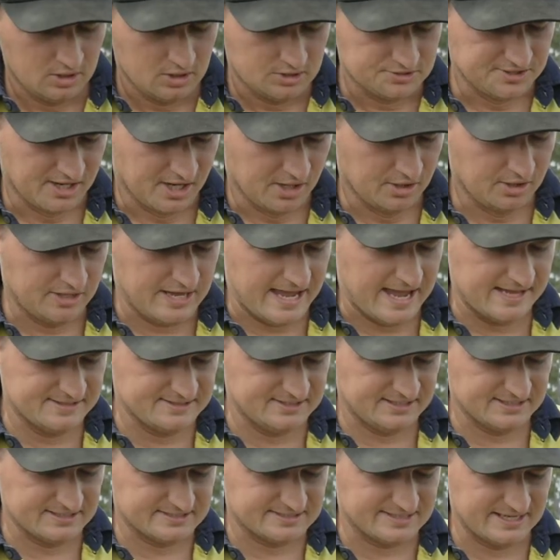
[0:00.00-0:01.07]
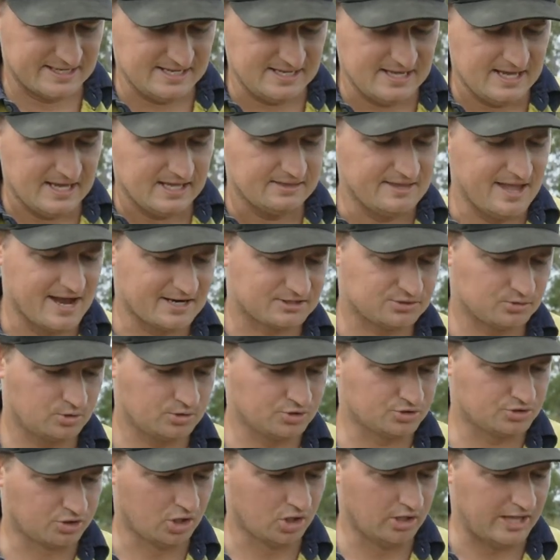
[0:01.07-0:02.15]
So as you can see, the actual
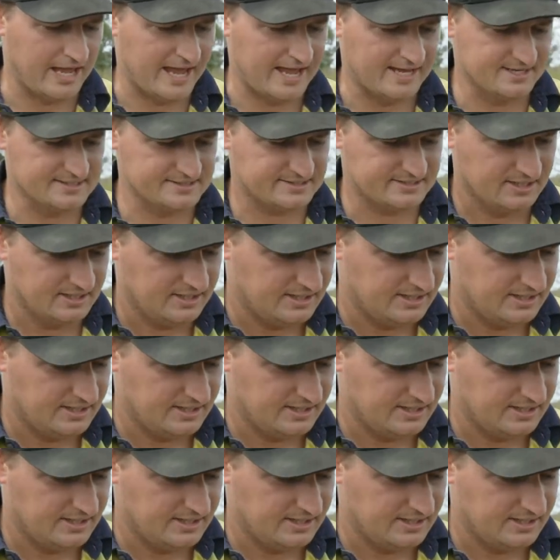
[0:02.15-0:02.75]
controller has